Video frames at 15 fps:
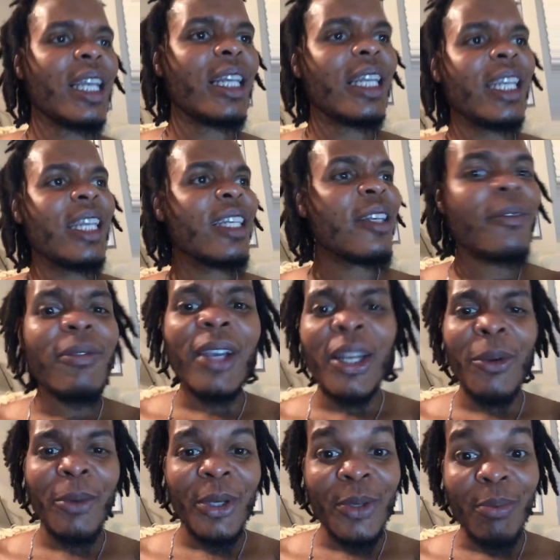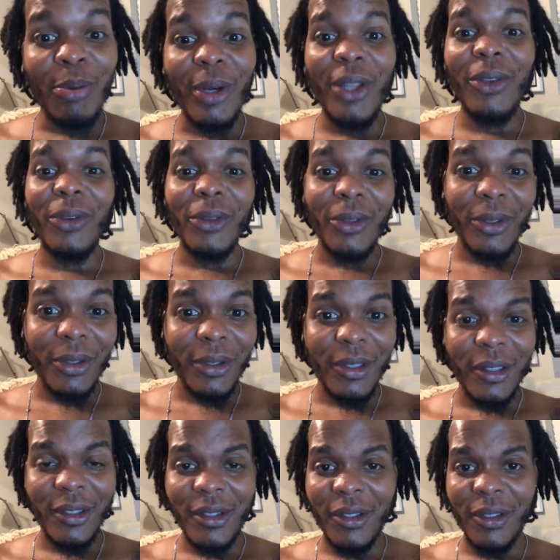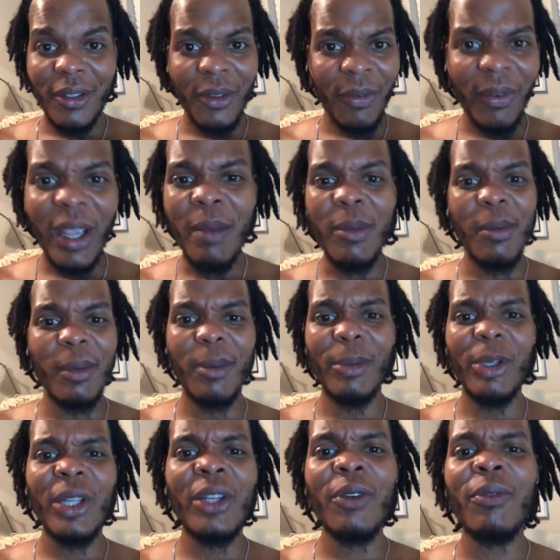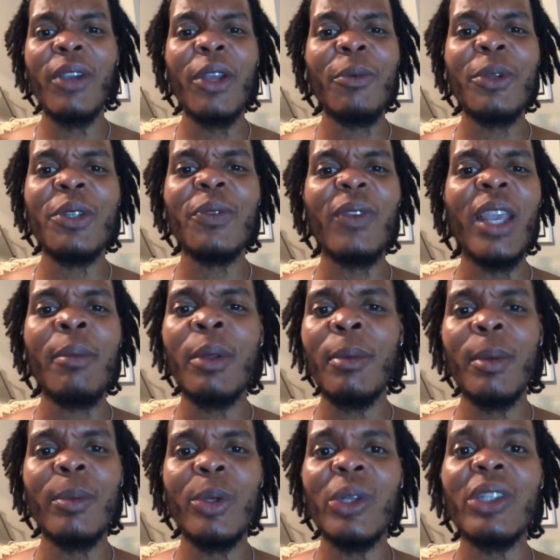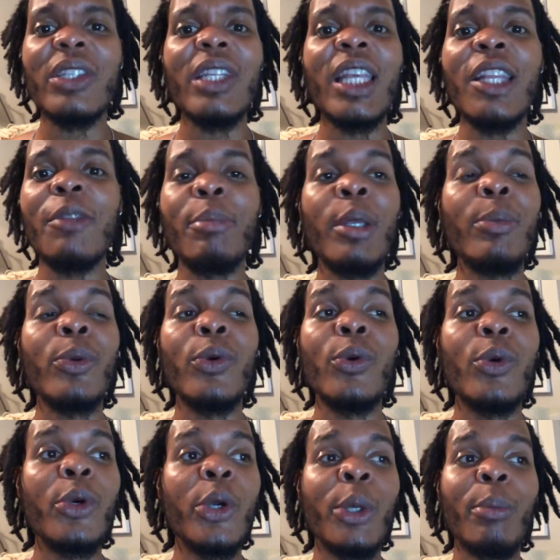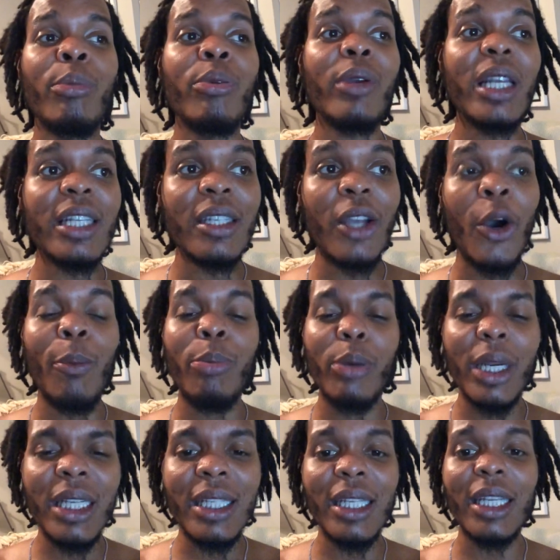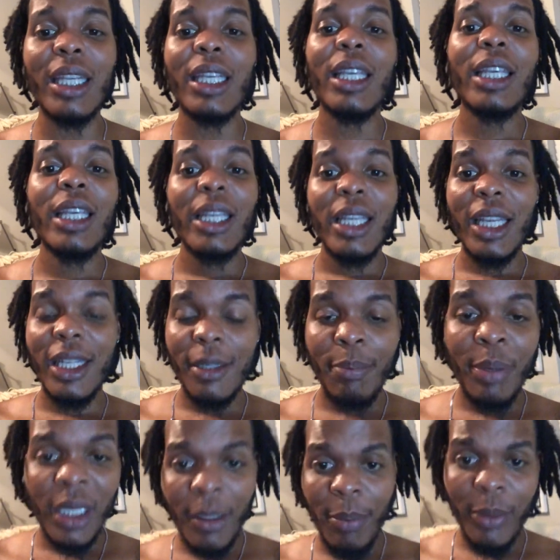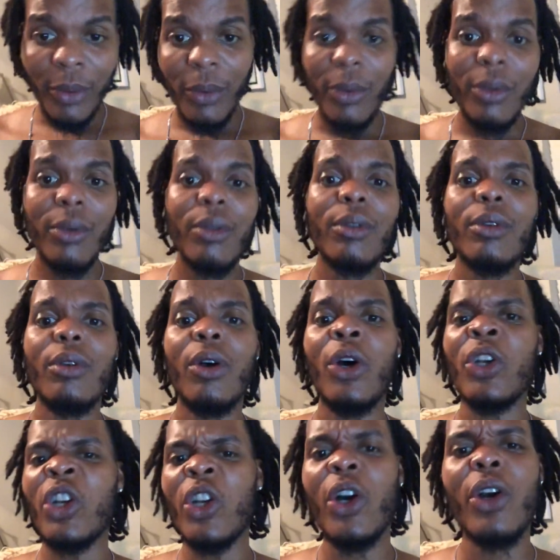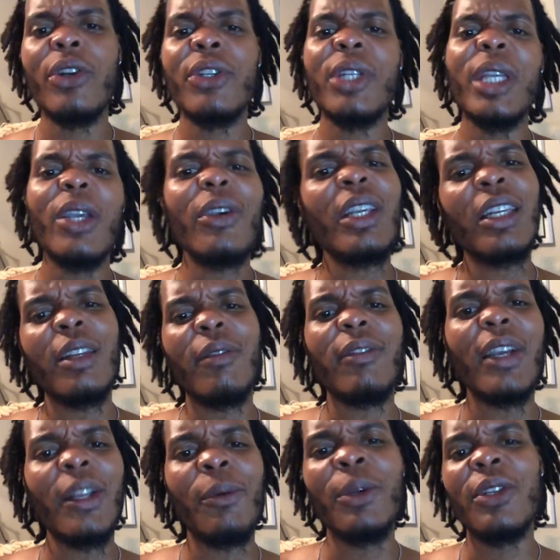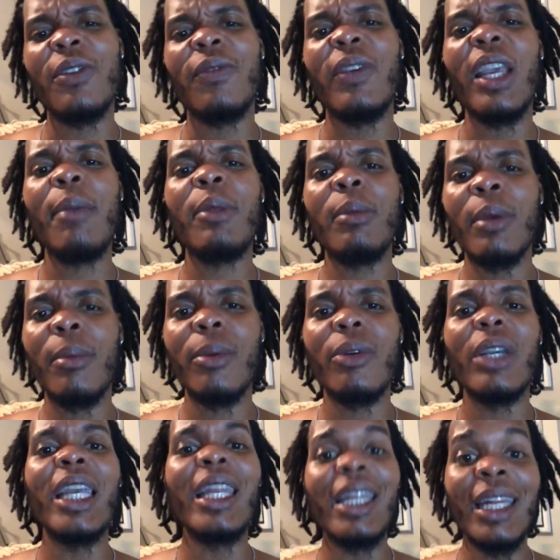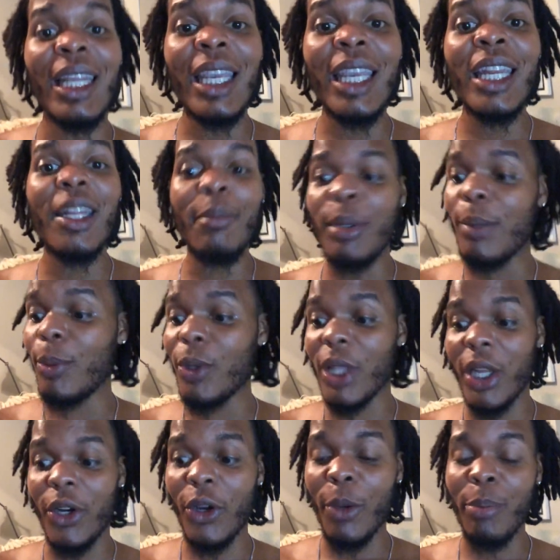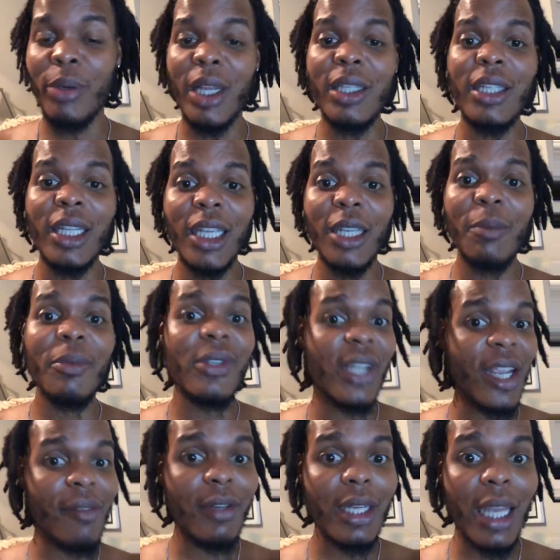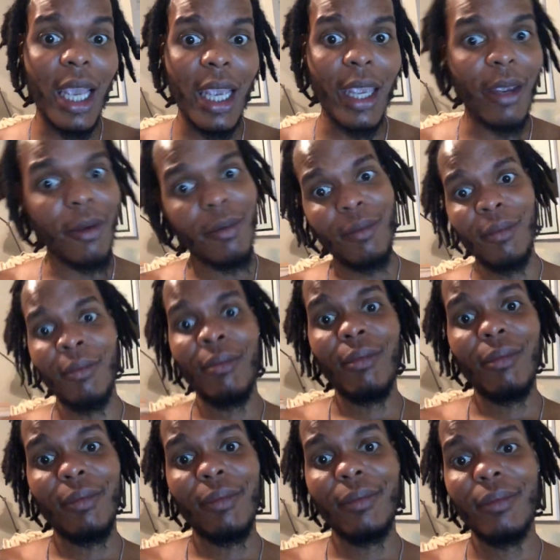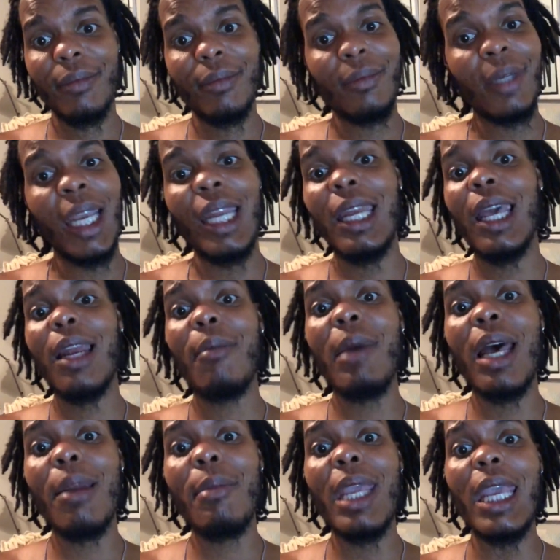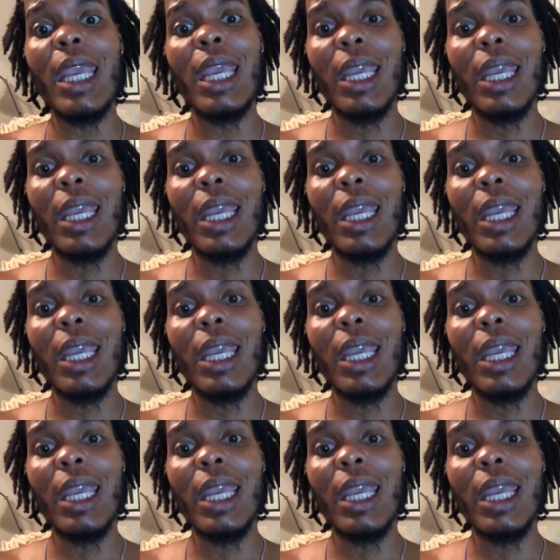He ended up fighting with his brother, a family member. He ended up fighting with his family member instead of the people who were oppressing his people on a large scale. He ended up fighting with his family member, and then the people that are oppressing him saved the day. Ain't that about a bit?